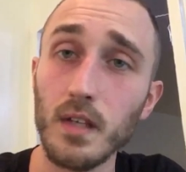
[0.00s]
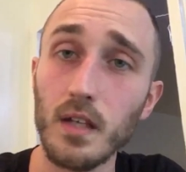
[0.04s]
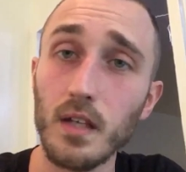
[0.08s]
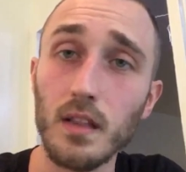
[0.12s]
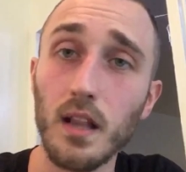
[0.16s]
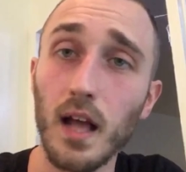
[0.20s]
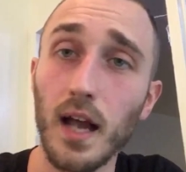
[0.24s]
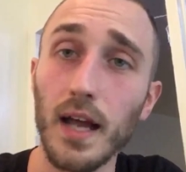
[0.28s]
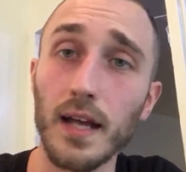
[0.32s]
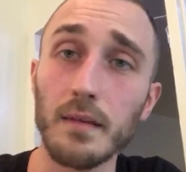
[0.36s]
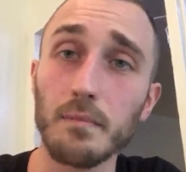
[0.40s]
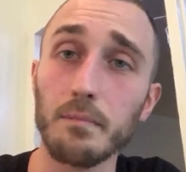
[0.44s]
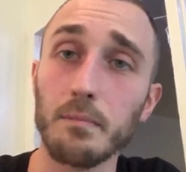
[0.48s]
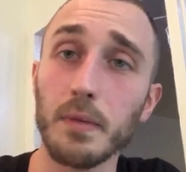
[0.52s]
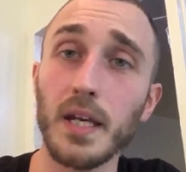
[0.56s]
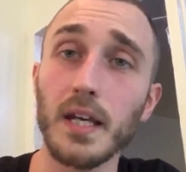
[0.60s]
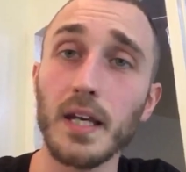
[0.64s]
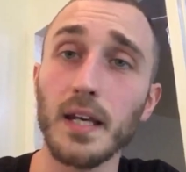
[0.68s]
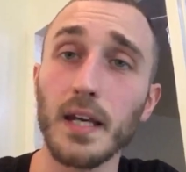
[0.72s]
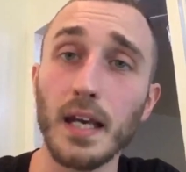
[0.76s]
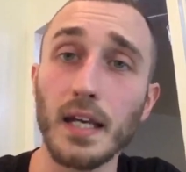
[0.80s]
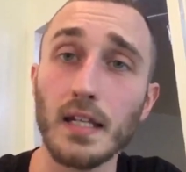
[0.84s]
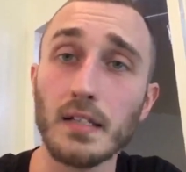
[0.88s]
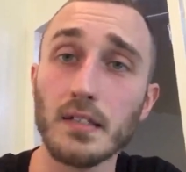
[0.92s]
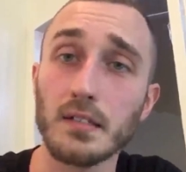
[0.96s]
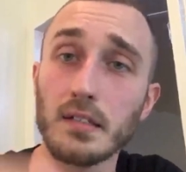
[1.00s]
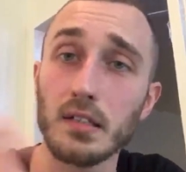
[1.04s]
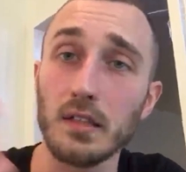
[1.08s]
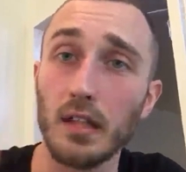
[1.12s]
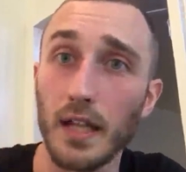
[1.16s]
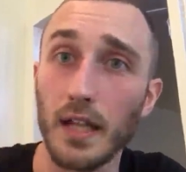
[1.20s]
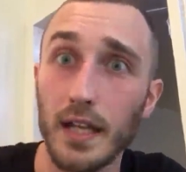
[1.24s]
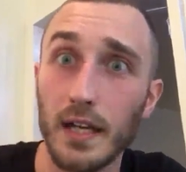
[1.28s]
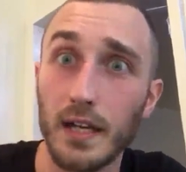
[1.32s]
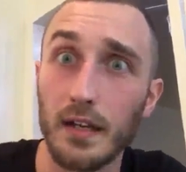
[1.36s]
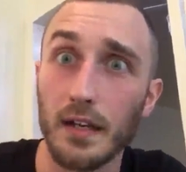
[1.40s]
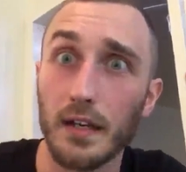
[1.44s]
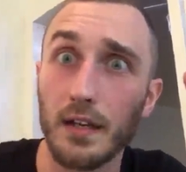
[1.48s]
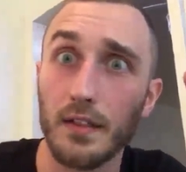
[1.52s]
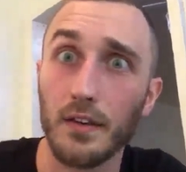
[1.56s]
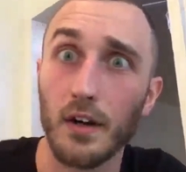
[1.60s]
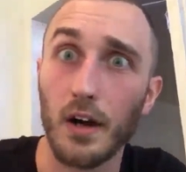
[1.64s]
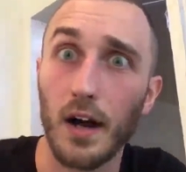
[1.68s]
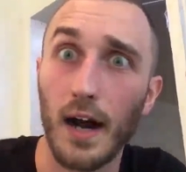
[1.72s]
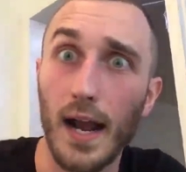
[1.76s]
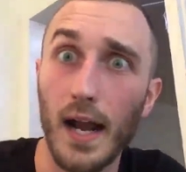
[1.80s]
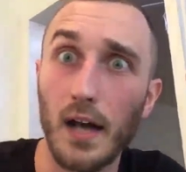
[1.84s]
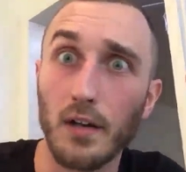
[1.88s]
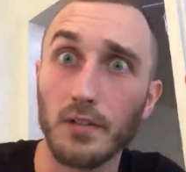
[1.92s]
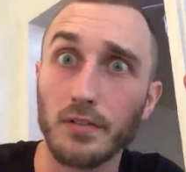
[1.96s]
like being insulated in
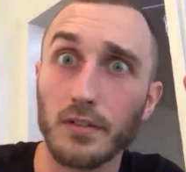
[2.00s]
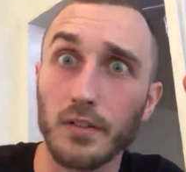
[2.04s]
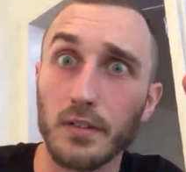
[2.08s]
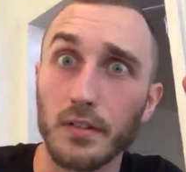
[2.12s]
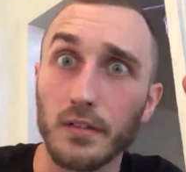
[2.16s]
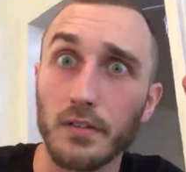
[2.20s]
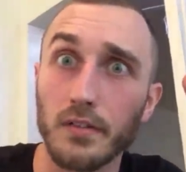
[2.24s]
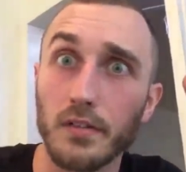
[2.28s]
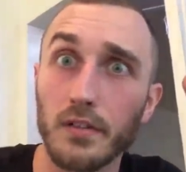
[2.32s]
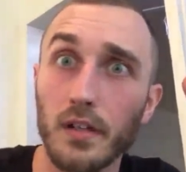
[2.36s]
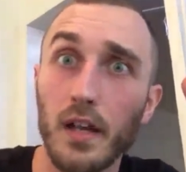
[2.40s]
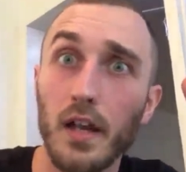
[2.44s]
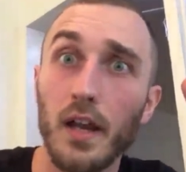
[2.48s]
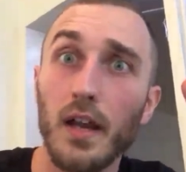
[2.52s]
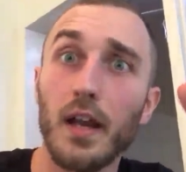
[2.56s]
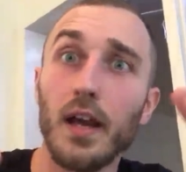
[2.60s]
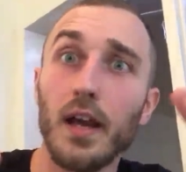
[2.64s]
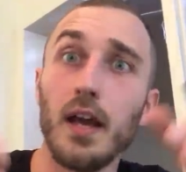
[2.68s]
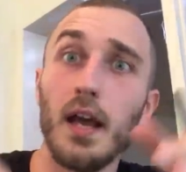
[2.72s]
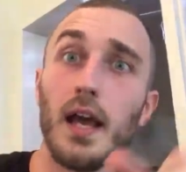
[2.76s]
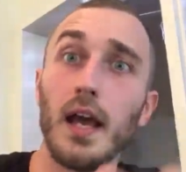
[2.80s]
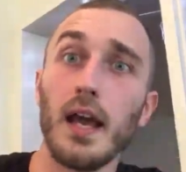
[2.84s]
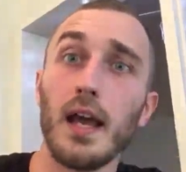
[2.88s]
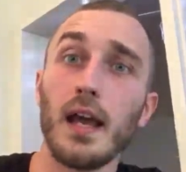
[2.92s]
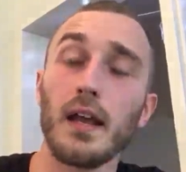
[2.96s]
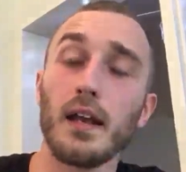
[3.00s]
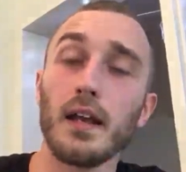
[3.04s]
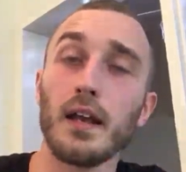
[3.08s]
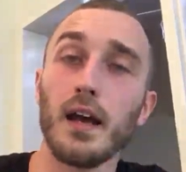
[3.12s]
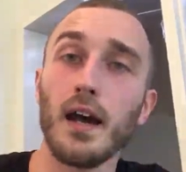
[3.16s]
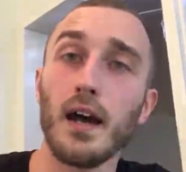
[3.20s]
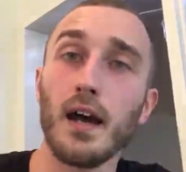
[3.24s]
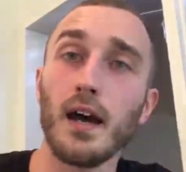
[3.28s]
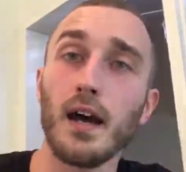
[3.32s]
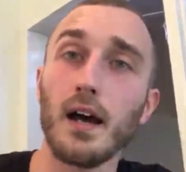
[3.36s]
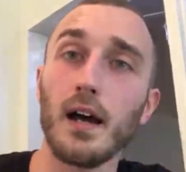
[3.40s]
their houses, and